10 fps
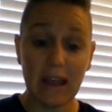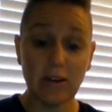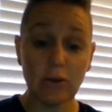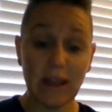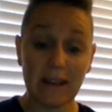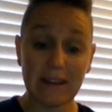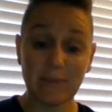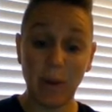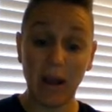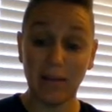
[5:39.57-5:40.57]
and knows how to
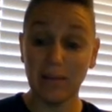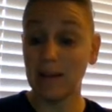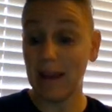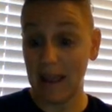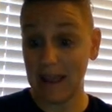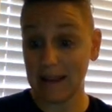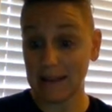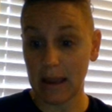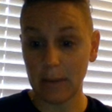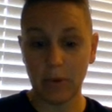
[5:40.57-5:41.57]
spell
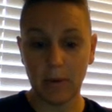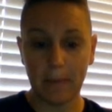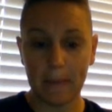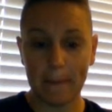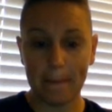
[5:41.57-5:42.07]
and type.